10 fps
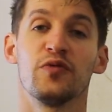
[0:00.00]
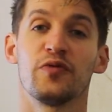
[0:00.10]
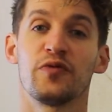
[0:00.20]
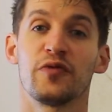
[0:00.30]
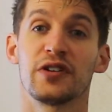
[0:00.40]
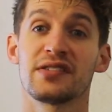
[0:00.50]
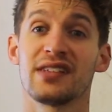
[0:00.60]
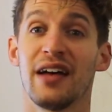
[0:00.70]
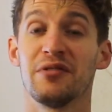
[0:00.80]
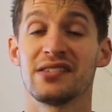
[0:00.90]

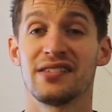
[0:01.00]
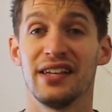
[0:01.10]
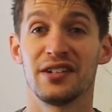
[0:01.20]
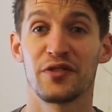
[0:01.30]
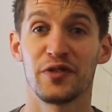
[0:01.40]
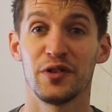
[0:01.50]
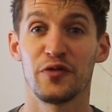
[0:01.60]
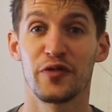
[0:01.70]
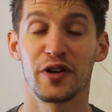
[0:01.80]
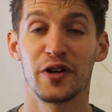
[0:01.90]
First, I was
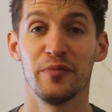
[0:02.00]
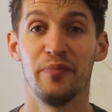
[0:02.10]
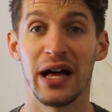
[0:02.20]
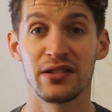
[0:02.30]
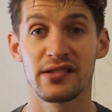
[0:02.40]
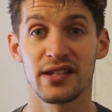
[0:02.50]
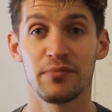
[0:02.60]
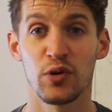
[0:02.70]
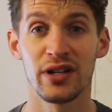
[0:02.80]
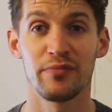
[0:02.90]
interviewed for Balancing
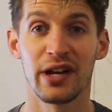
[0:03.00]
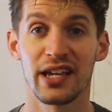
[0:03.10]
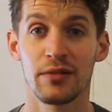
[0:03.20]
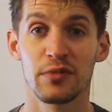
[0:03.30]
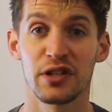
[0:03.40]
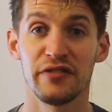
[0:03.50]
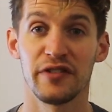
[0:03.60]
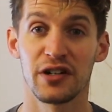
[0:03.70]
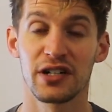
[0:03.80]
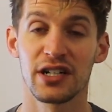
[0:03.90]
Point by Kimberly
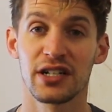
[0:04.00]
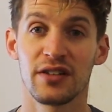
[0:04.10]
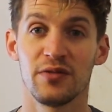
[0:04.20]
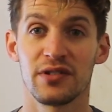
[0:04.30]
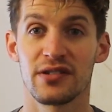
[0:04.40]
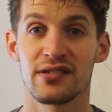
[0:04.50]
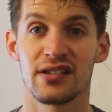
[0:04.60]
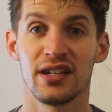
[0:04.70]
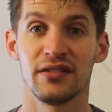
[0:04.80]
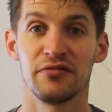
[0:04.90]
Falker, which is
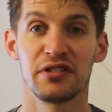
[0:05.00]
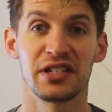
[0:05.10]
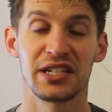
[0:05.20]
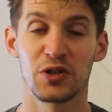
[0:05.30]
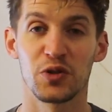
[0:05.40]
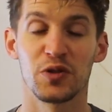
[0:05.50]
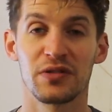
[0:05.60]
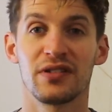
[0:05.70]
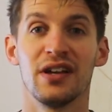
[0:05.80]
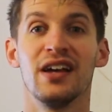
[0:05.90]
a really
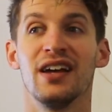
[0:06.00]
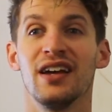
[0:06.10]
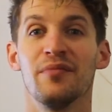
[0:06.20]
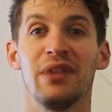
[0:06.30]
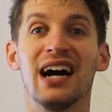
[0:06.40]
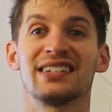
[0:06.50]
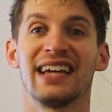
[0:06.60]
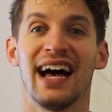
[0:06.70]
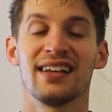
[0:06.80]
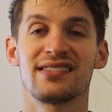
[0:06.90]
cool
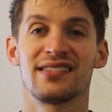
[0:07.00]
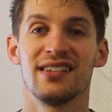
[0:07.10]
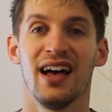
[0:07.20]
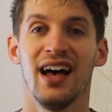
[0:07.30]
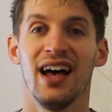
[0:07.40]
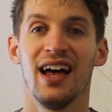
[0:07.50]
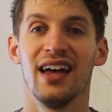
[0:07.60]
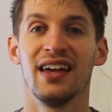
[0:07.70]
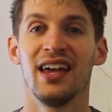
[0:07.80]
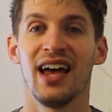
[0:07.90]
podcast.
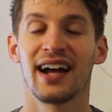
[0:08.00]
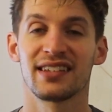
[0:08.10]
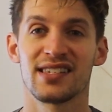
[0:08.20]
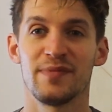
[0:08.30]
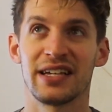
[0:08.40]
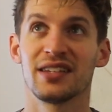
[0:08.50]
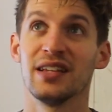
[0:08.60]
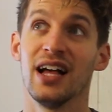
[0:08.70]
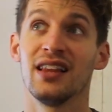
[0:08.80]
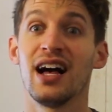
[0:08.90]
I got to speak a
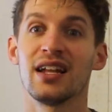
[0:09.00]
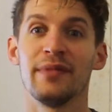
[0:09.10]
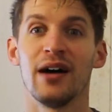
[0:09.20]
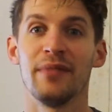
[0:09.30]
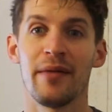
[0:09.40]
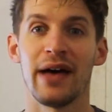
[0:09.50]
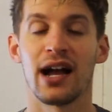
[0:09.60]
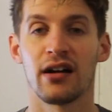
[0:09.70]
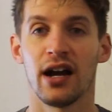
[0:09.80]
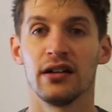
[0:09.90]
lot about my
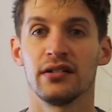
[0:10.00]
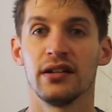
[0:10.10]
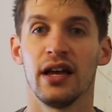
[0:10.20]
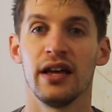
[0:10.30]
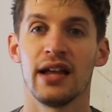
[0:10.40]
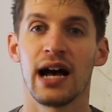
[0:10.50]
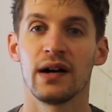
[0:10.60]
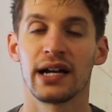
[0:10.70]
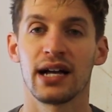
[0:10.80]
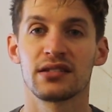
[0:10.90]
background and how
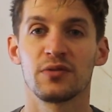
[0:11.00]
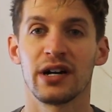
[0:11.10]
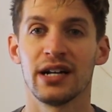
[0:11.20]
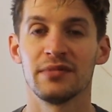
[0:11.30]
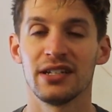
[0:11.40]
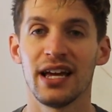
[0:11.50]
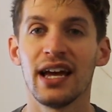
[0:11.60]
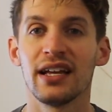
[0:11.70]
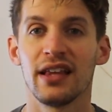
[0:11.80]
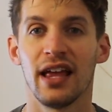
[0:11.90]
I got to where I am
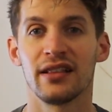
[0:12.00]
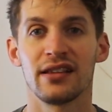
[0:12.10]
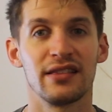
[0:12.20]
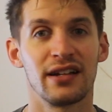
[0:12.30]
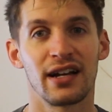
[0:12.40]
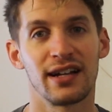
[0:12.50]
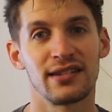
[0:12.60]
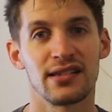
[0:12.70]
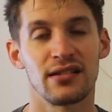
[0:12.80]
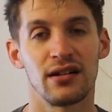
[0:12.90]
today, and then I got
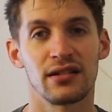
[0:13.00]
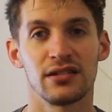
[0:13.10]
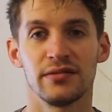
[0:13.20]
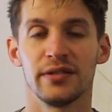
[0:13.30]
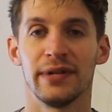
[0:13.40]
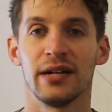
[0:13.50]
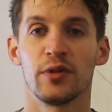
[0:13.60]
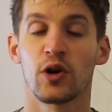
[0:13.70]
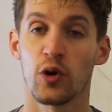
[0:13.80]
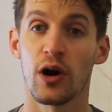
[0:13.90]
to talk a little bit
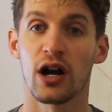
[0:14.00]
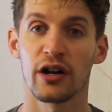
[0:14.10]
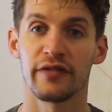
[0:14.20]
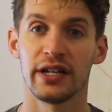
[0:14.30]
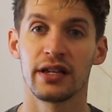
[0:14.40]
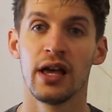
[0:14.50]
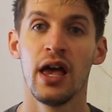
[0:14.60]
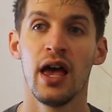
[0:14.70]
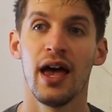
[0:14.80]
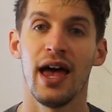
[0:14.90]
about Core-ography.
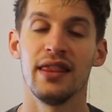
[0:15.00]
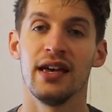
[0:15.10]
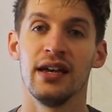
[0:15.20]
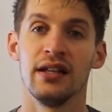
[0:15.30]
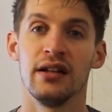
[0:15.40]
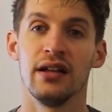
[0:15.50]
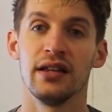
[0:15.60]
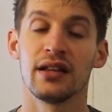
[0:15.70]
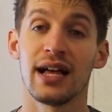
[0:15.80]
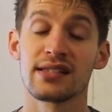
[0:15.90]
And then
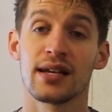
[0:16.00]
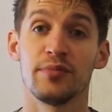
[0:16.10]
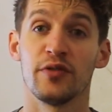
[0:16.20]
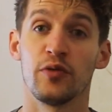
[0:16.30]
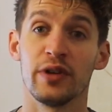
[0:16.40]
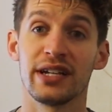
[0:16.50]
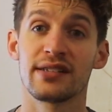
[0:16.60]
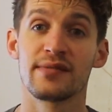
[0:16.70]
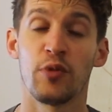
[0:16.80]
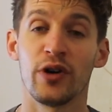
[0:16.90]
in the last couple of
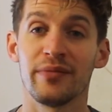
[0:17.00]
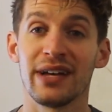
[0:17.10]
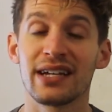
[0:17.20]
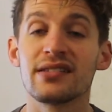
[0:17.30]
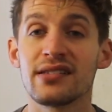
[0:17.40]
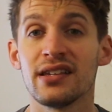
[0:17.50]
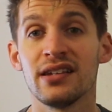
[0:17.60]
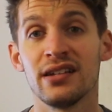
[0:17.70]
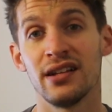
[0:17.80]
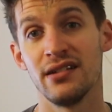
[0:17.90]
weeks, Point
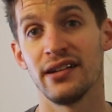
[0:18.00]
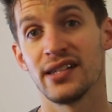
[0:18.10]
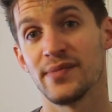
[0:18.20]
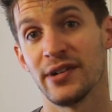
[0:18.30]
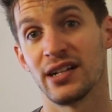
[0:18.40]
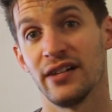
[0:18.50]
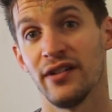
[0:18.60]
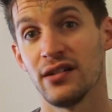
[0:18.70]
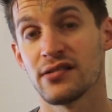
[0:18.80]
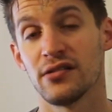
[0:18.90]
Magazine and Dance Spirit have
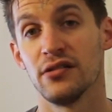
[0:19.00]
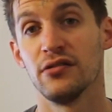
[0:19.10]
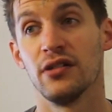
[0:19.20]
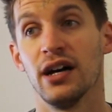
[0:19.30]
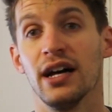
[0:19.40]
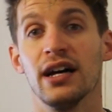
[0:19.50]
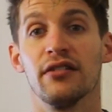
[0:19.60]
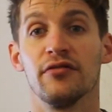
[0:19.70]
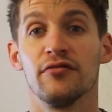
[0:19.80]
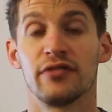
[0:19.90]

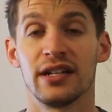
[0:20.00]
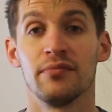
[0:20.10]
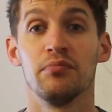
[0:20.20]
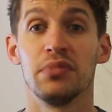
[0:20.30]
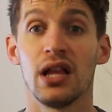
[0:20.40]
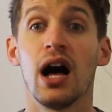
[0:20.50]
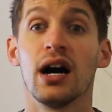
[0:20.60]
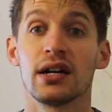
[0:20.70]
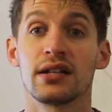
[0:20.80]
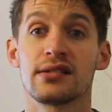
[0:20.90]
also written
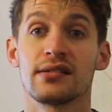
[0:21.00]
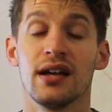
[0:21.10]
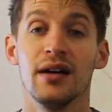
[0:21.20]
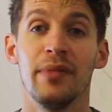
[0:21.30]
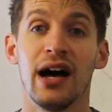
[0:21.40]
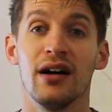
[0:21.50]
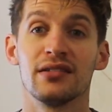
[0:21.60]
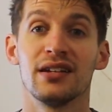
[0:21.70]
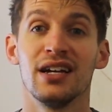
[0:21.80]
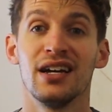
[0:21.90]
blogs
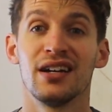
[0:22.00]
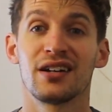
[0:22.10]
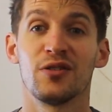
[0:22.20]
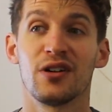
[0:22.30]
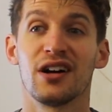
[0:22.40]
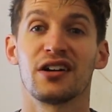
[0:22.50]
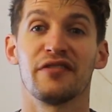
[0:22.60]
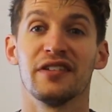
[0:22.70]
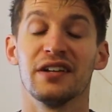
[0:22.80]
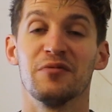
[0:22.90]
about
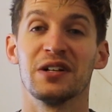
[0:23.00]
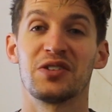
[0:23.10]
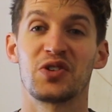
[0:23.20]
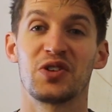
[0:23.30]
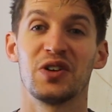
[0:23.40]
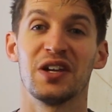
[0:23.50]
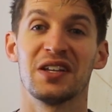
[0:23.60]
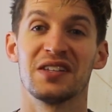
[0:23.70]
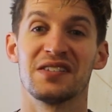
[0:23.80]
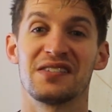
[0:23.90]
Core-ography, which
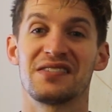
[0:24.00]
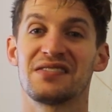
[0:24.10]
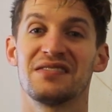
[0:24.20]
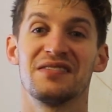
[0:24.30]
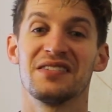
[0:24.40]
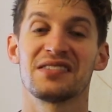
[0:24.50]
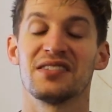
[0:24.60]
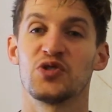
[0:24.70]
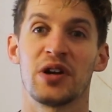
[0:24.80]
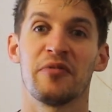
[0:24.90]
is just
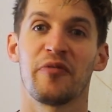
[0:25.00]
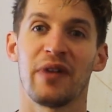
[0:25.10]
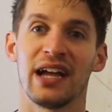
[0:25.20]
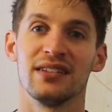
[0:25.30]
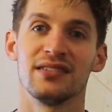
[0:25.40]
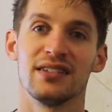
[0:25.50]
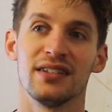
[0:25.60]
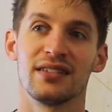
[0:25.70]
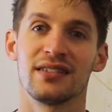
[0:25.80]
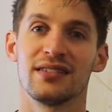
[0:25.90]
a dream of mine
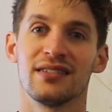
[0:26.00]
to